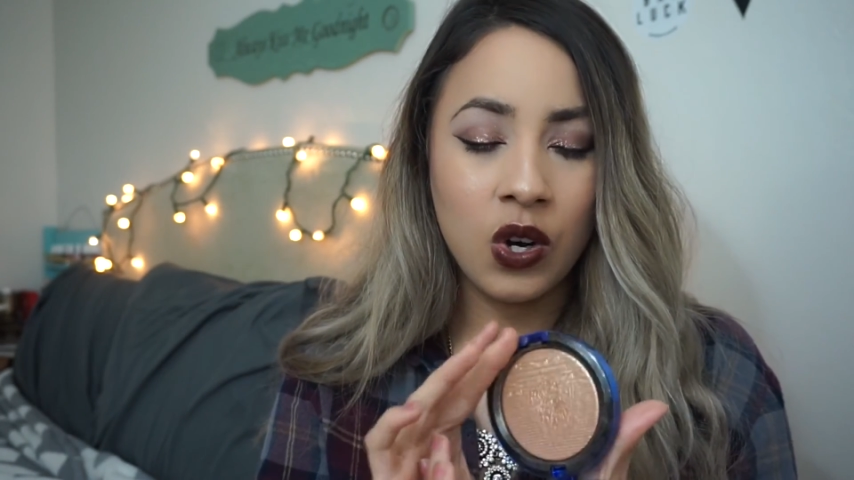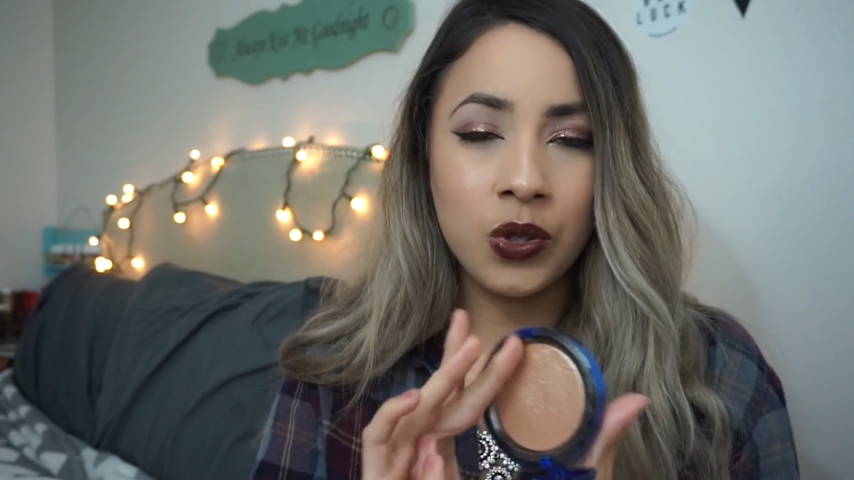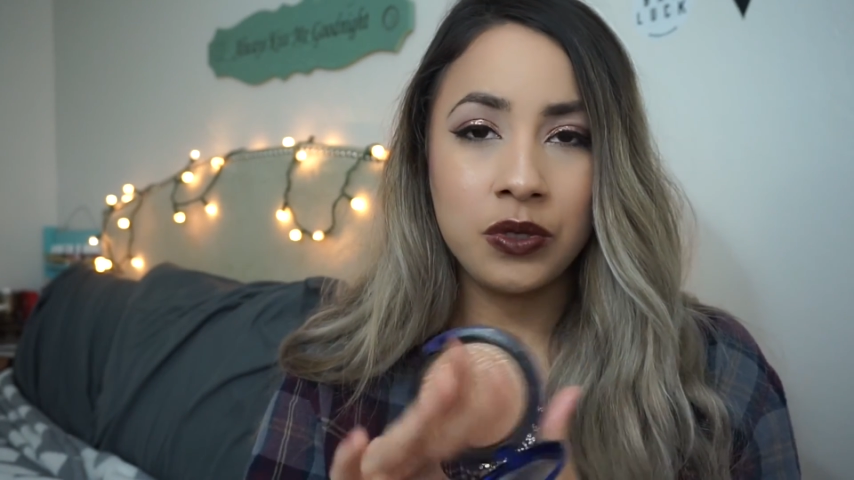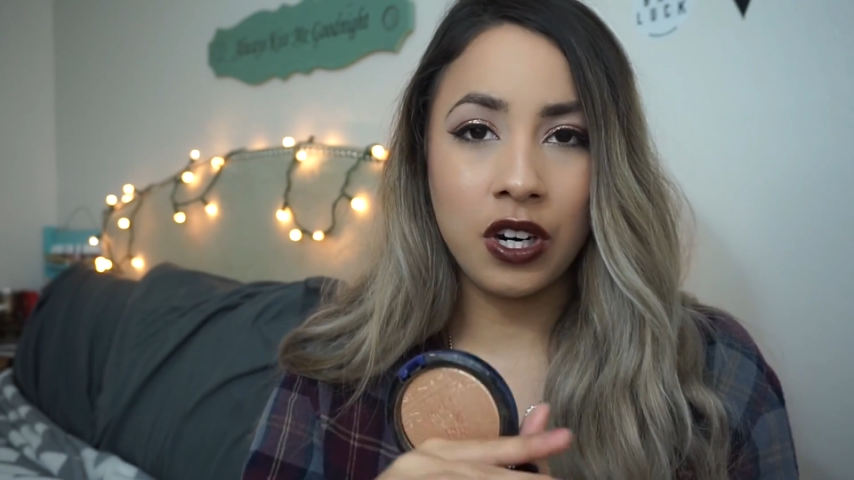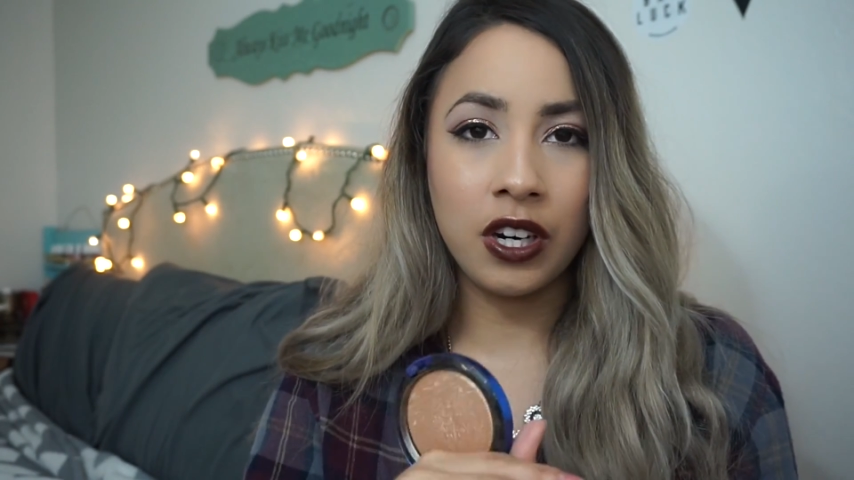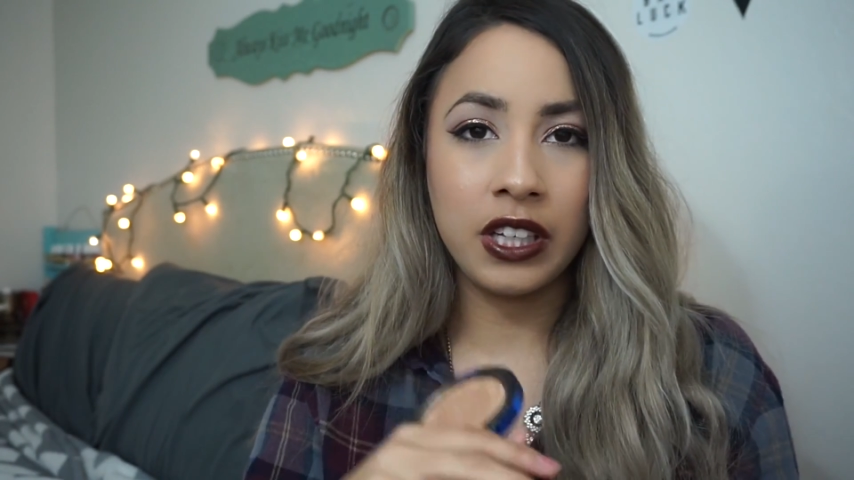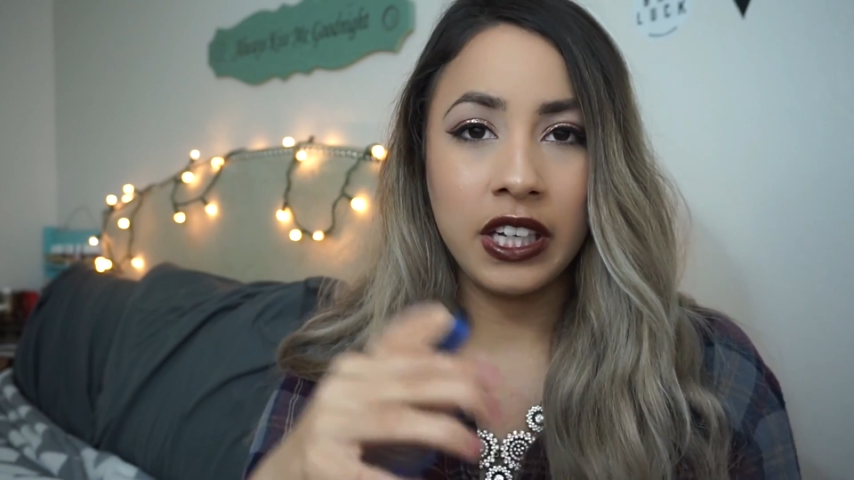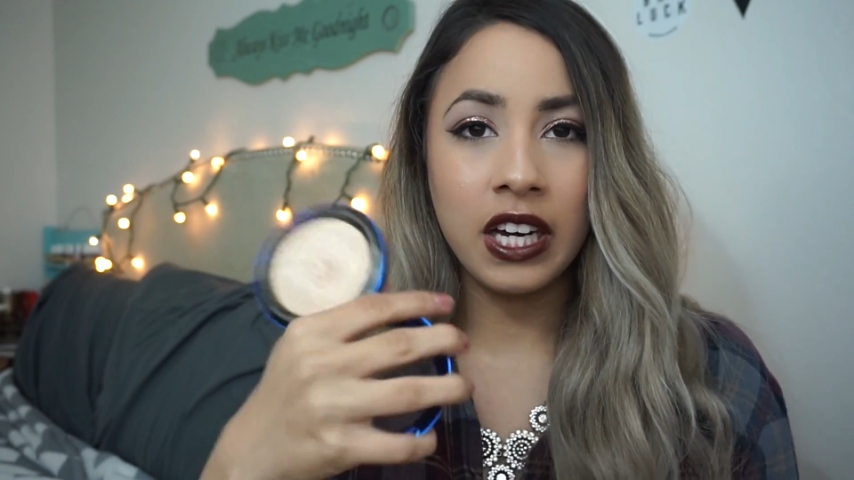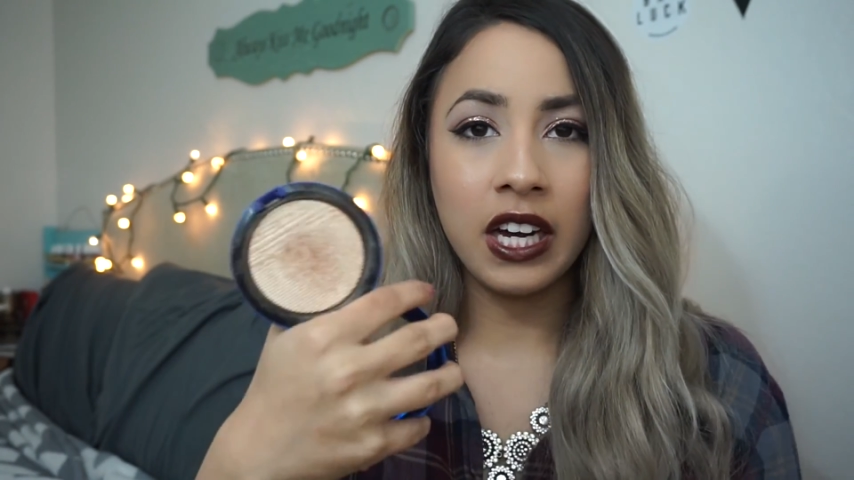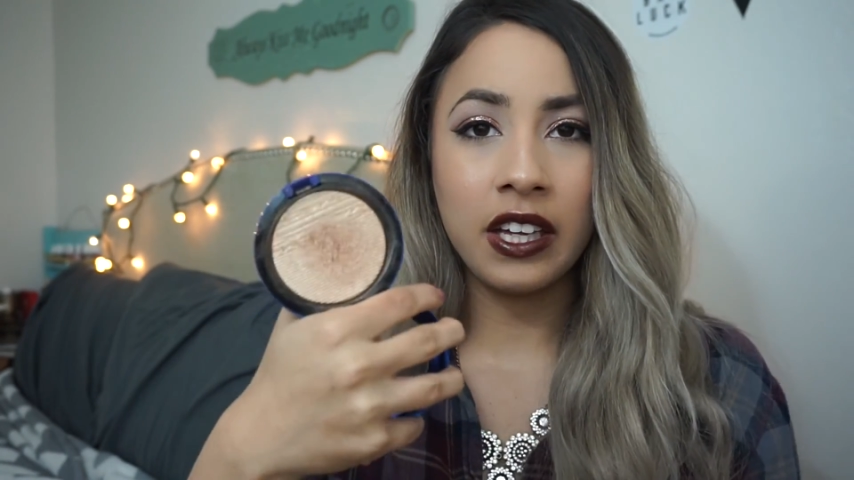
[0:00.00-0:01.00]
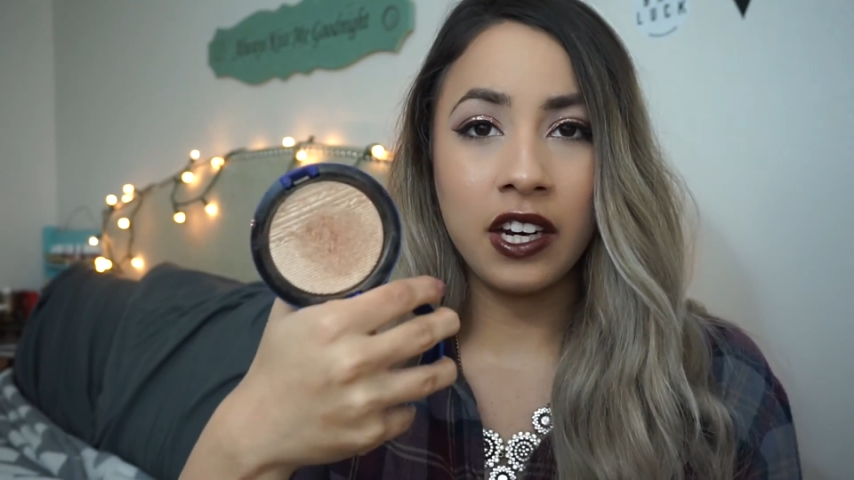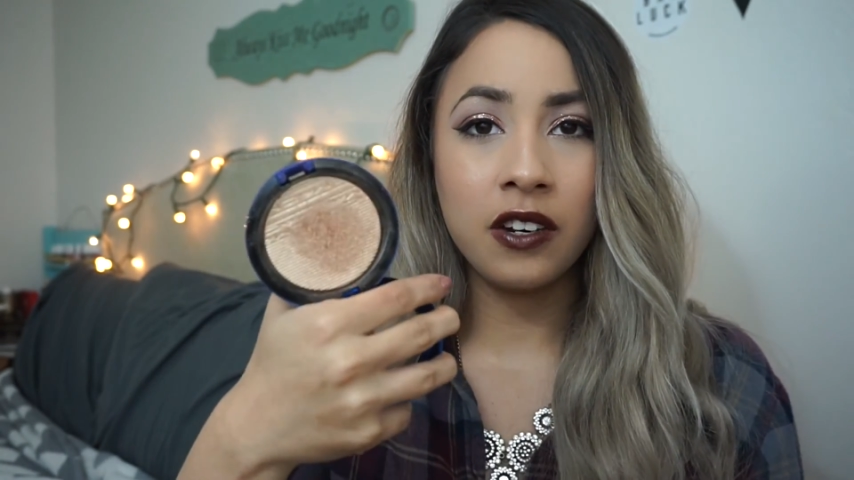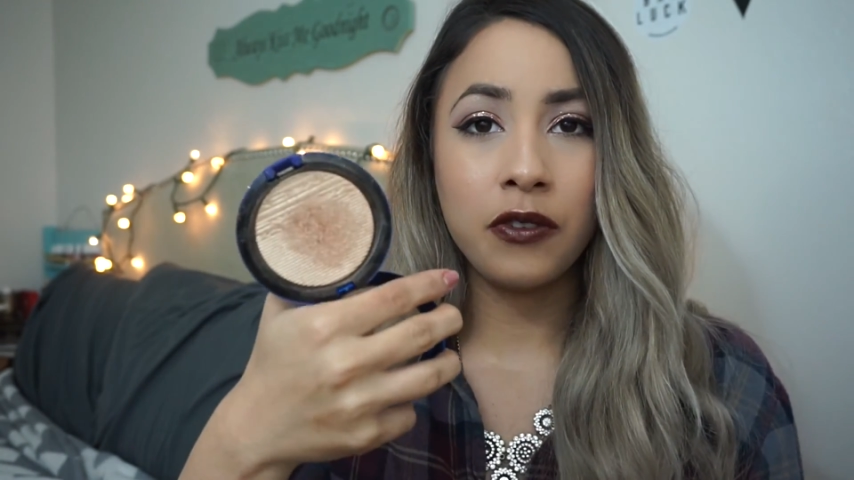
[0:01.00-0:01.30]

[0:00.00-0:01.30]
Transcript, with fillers: Oh Darling highlighter